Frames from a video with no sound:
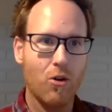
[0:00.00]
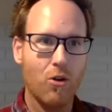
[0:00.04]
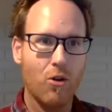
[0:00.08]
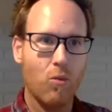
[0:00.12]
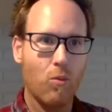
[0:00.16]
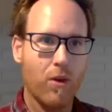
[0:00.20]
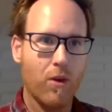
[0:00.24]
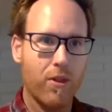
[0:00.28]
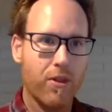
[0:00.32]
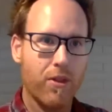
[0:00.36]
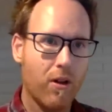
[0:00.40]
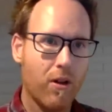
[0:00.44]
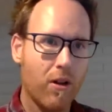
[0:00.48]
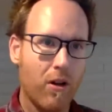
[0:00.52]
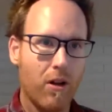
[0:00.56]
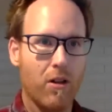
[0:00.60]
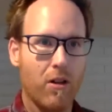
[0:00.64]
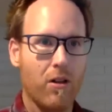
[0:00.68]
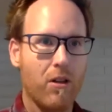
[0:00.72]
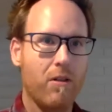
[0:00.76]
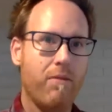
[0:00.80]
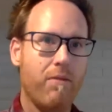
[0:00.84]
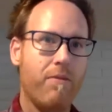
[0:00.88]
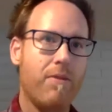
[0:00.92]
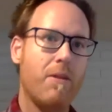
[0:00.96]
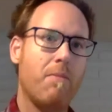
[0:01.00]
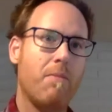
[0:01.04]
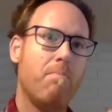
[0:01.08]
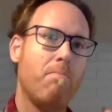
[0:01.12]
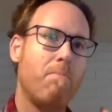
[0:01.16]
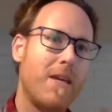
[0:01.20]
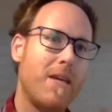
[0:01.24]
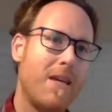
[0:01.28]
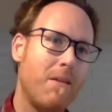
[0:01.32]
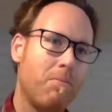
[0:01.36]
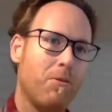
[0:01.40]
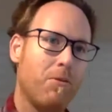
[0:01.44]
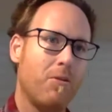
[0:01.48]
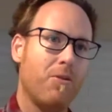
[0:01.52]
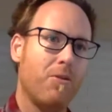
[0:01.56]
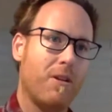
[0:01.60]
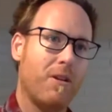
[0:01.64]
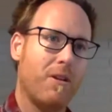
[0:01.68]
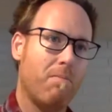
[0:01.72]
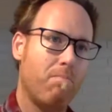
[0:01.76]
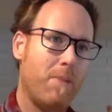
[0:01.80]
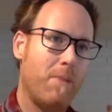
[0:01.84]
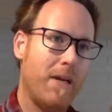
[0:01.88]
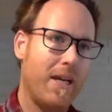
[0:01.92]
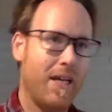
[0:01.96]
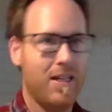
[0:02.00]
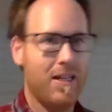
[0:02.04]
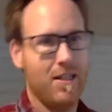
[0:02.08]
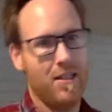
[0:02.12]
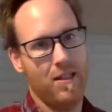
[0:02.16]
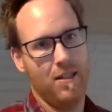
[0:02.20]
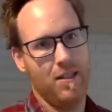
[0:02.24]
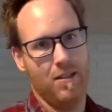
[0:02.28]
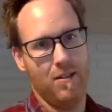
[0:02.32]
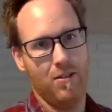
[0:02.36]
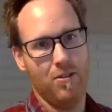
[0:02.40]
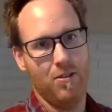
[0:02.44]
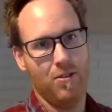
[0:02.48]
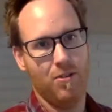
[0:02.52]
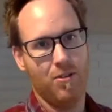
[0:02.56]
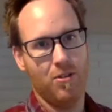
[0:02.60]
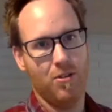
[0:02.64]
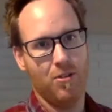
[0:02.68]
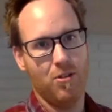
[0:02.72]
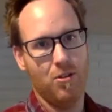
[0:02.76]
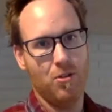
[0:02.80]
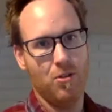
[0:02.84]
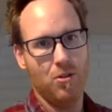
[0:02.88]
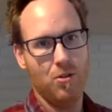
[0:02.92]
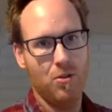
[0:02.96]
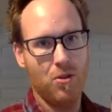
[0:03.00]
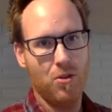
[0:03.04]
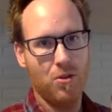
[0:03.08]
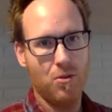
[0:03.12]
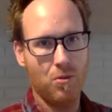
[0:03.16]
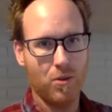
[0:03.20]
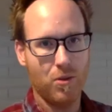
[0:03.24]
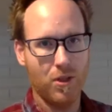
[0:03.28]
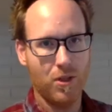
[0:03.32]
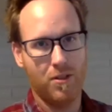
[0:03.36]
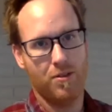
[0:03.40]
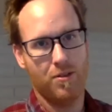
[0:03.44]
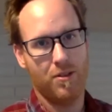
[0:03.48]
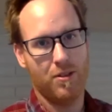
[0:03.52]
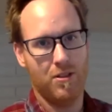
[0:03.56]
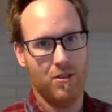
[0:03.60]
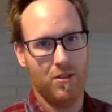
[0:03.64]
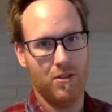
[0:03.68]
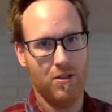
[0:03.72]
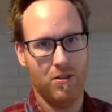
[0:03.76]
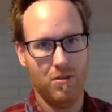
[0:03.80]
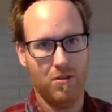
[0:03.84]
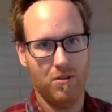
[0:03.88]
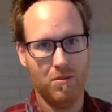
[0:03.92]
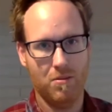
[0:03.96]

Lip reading: with all of the people's opinions who you listen to